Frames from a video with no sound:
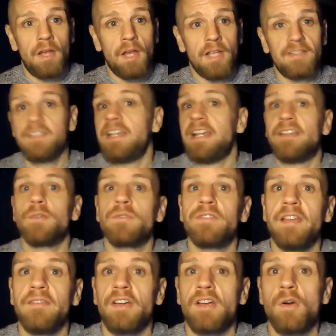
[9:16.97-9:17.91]
6 or
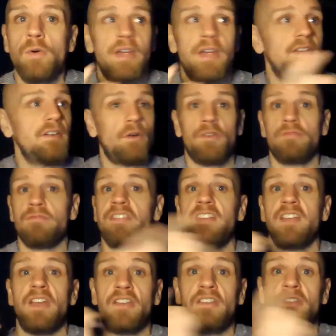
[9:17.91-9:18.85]
7 quid on a
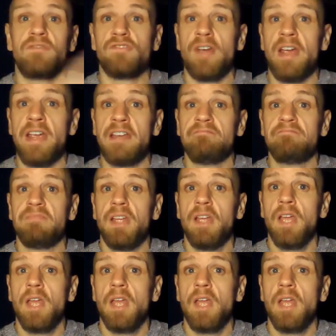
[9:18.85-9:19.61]
return train.